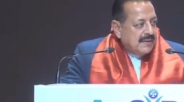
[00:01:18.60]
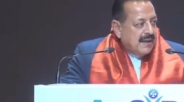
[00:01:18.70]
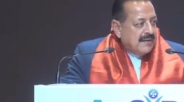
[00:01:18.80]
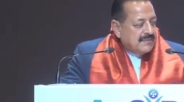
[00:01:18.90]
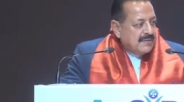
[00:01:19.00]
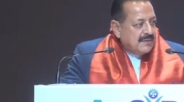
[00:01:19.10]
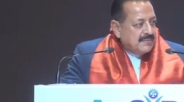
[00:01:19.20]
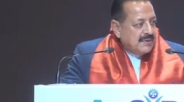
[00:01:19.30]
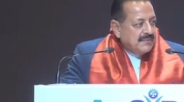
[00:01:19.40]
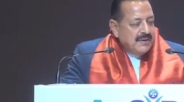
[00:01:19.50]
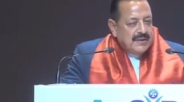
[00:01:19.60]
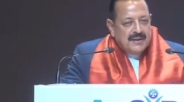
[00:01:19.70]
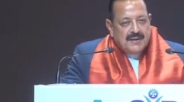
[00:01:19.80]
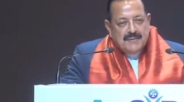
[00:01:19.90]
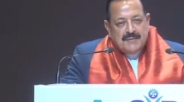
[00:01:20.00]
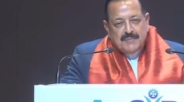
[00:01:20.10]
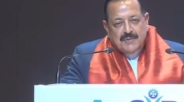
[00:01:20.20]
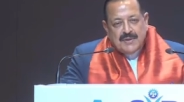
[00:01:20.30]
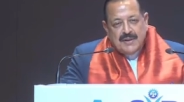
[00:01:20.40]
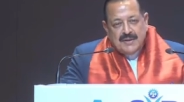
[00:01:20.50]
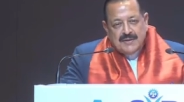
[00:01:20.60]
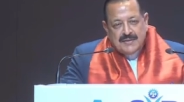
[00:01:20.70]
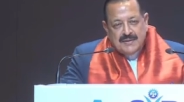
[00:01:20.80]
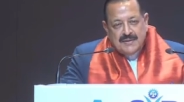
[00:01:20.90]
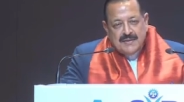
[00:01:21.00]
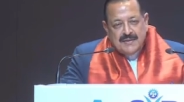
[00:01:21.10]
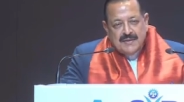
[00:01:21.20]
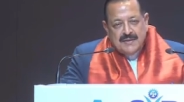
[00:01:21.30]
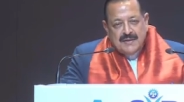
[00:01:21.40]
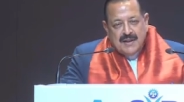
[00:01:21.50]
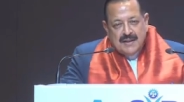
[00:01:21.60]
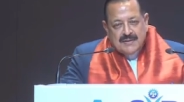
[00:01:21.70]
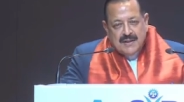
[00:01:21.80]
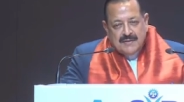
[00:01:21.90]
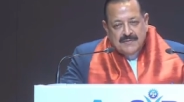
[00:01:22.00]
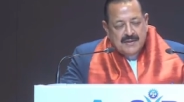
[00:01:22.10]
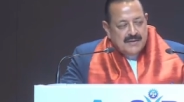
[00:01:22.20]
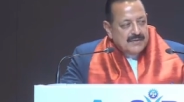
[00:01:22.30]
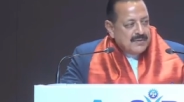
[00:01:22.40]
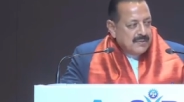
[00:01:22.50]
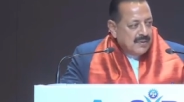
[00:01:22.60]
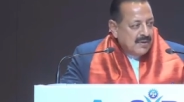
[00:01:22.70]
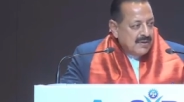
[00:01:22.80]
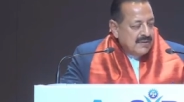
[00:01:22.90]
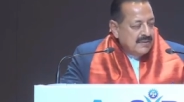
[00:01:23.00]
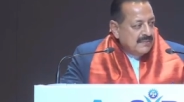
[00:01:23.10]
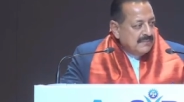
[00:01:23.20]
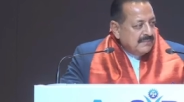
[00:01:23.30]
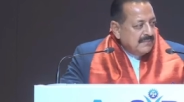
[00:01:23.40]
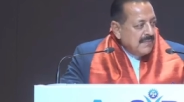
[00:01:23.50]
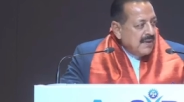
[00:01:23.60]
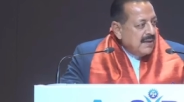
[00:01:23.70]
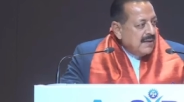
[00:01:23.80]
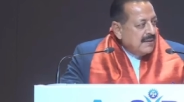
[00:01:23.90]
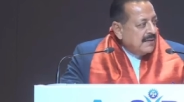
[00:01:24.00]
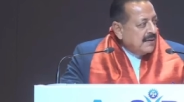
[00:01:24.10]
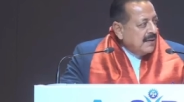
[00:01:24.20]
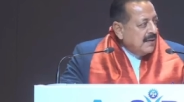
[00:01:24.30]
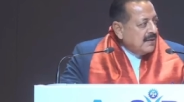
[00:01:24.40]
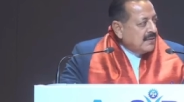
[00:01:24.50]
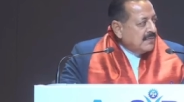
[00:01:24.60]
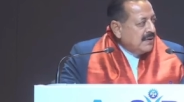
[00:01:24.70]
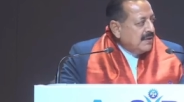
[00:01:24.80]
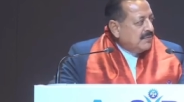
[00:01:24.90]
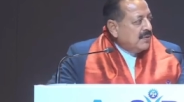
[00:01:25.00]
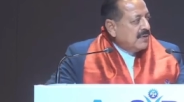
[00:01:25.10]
after observing the proceedings in the last half an hour or so, are that each of the 4